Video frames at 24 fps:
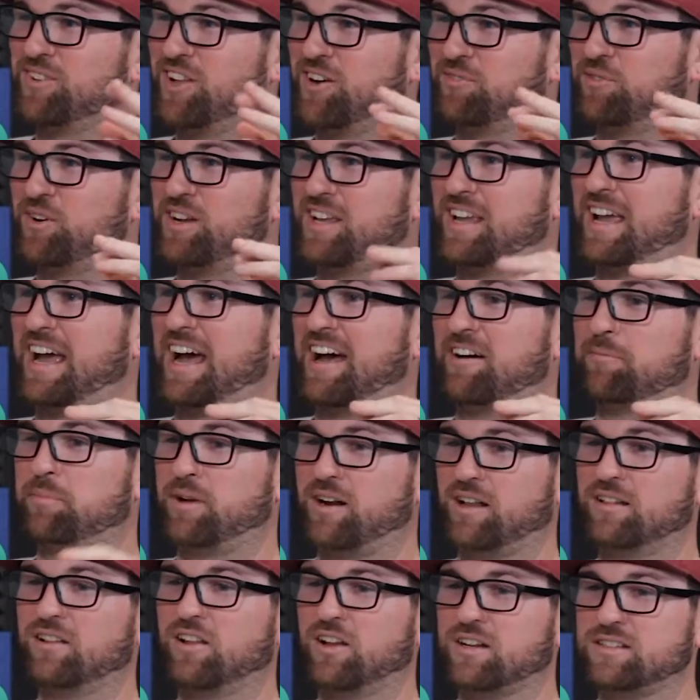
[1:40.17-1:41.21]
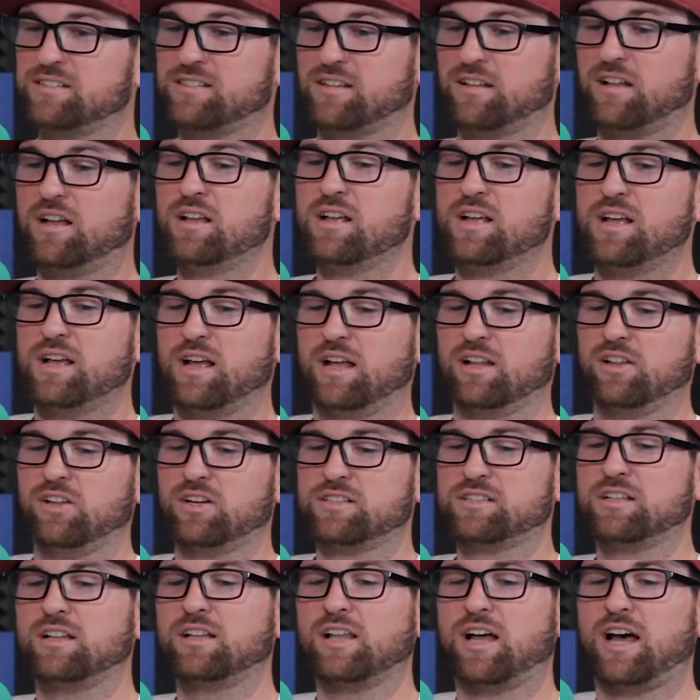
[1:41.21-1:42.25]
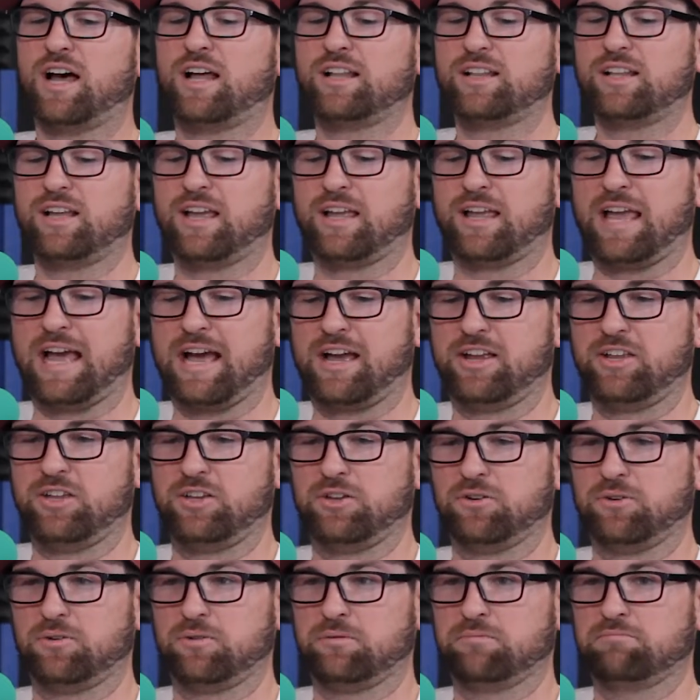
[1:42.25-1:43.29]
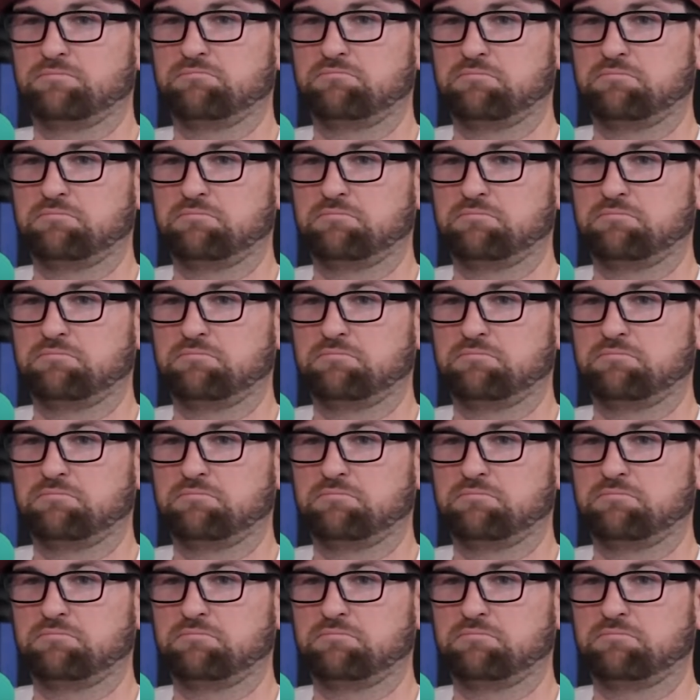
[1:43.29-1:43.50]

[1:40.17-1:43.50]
Love what you have, but it looks, it looks a lot like how you